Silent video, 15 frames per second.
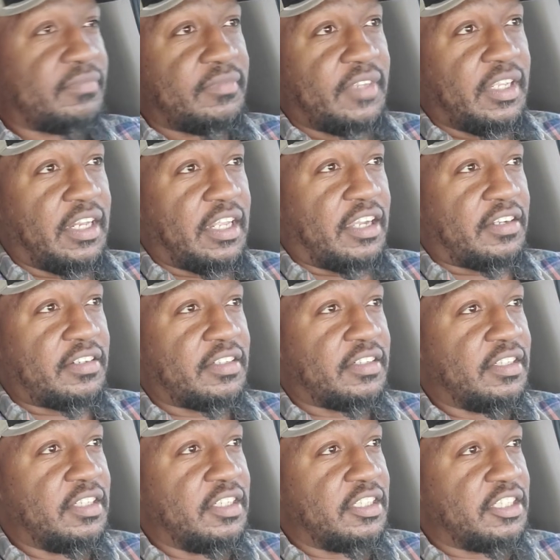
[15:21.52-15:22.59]
You
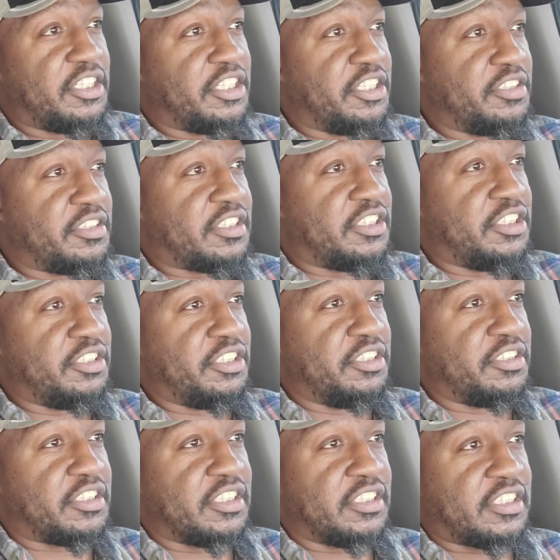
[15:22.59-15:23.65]
know, you
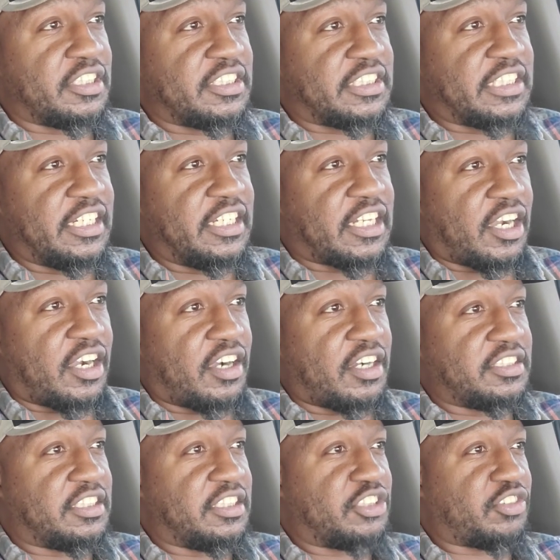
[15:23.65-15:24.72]
use the city
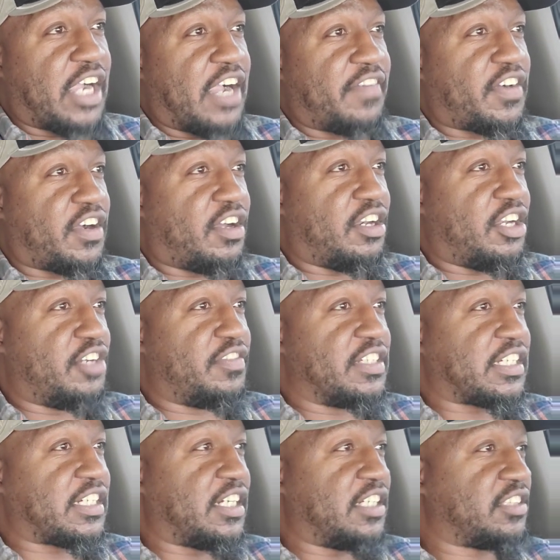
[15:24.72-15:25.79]
cars to drive all over
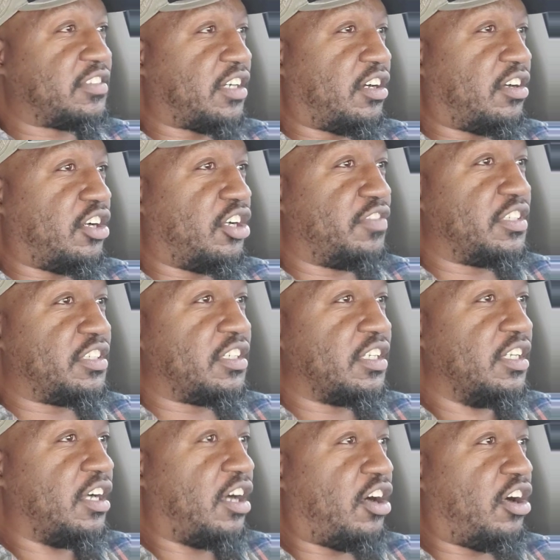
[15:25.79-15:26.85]
the country, all
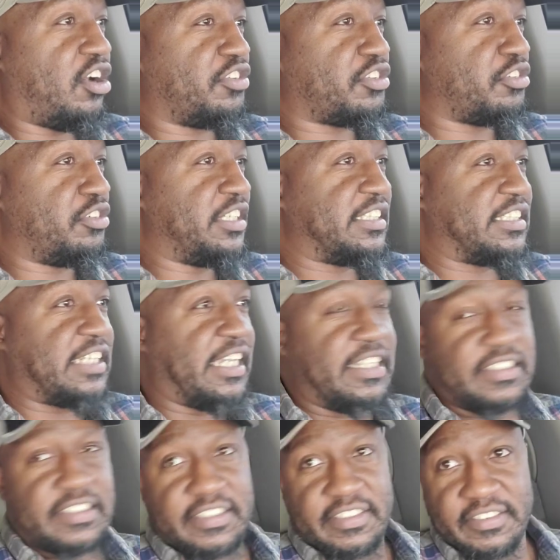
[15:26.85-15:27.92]
through these
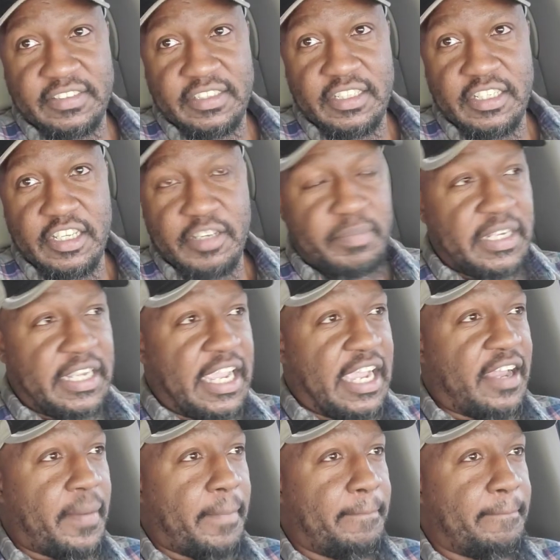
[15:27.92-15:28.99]
states. But
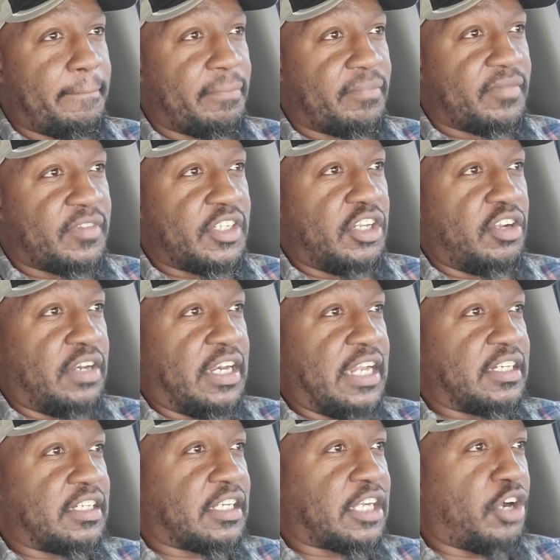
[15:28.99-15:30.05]
yet, you don't
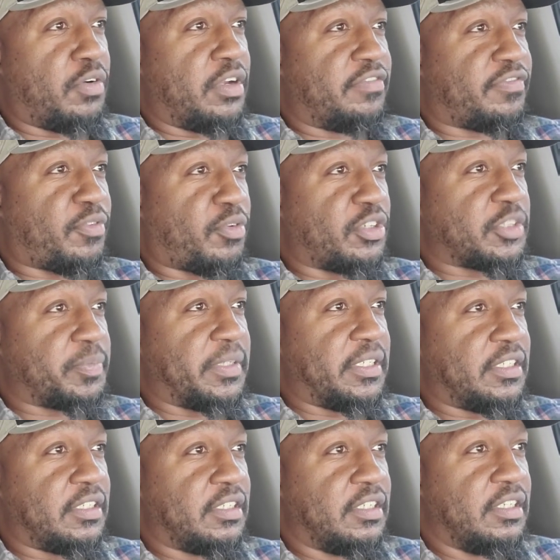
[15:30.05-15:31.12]
let the code enforcement
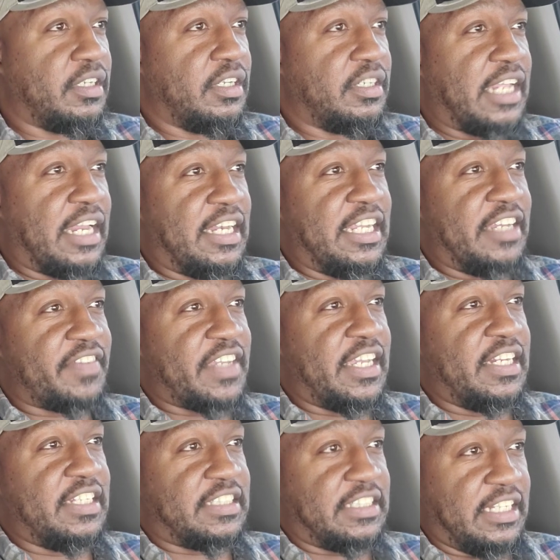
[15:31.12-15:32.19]
that live
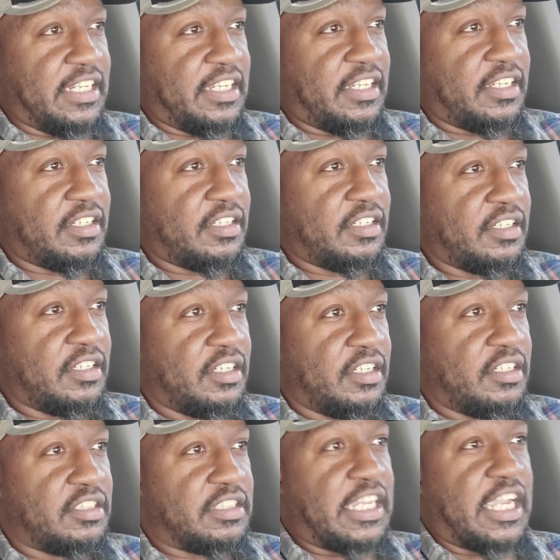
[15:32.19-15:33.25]
in the city
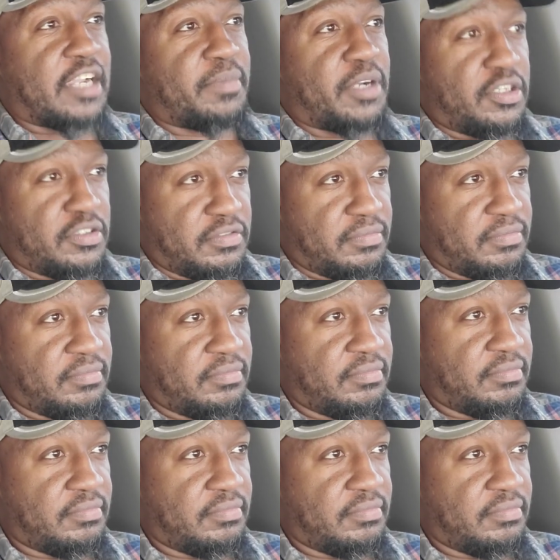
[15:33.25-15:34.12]
take them home.